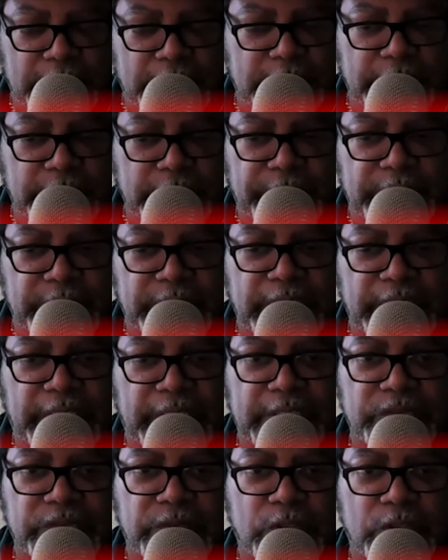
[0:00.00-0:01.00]
different
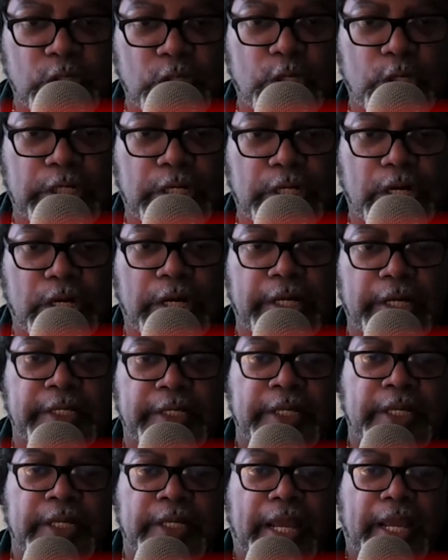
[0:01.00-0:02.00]
things are going on,
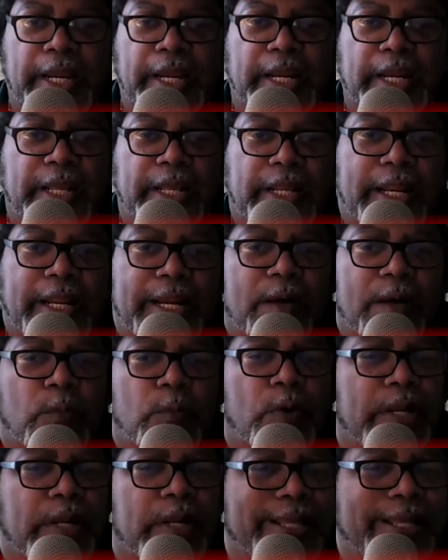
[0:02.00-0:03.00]
and I
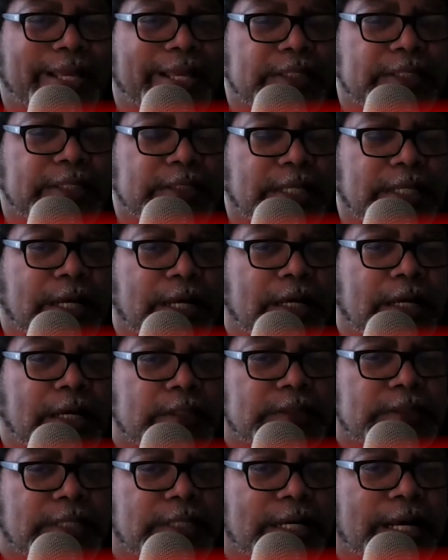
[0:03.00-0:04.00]
want to hit the
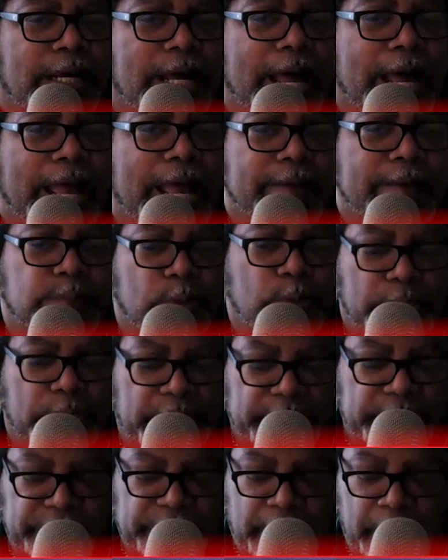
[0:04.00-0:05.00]
high
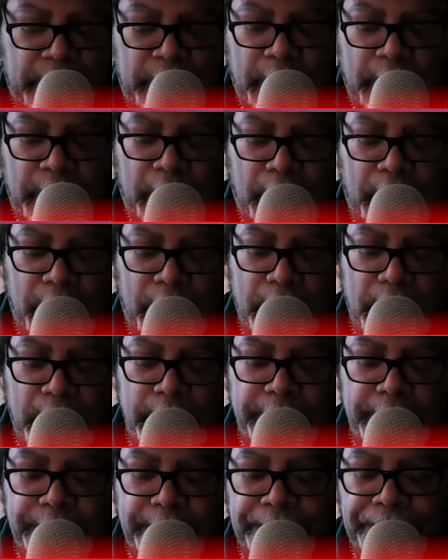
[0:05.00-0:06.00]
points.
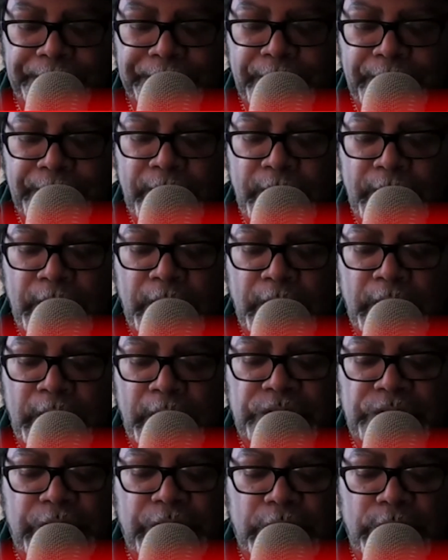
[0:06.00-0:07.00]
Um,
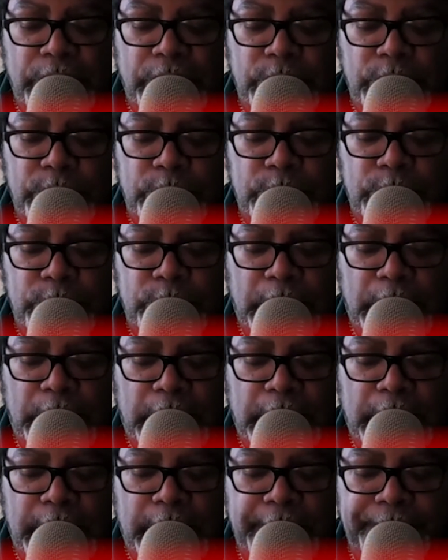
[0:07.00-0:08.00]
so
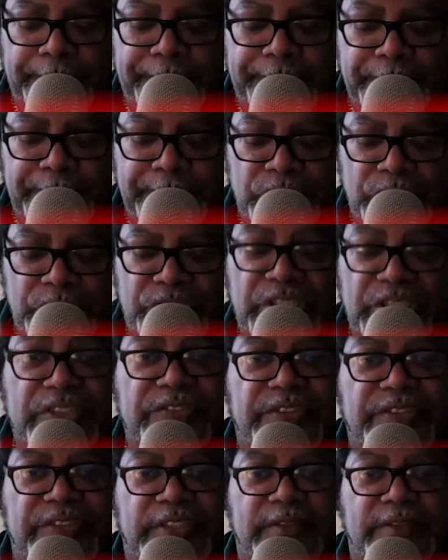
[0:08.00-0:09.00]

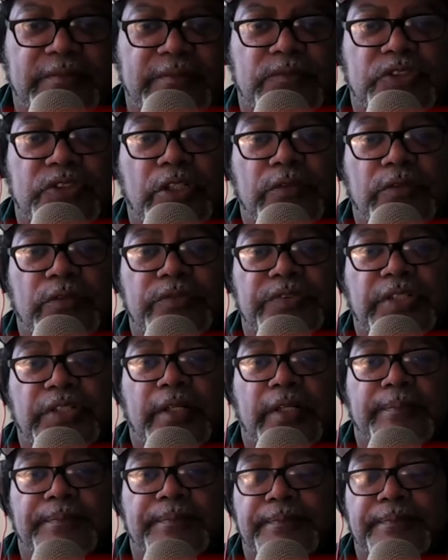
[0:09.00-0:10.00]
Justin shows up,